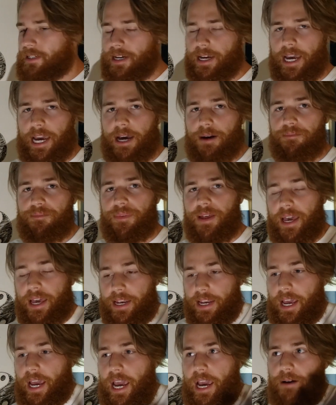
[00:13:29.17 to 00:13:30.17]
to
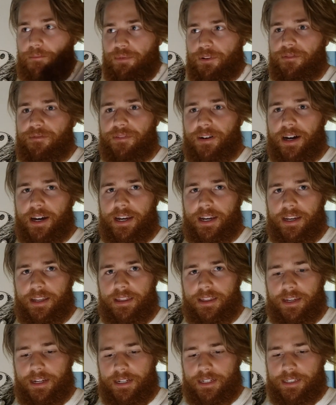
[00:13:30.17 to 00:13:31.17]
amplifying
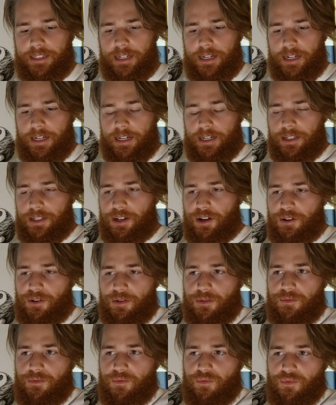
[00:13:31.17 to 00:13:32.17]
things,
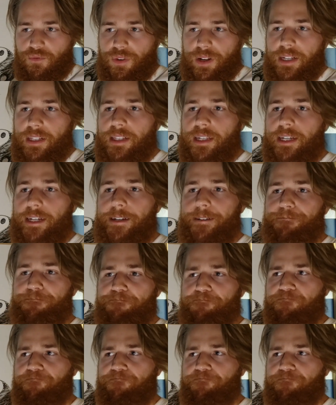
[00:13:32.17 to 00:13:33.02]
to really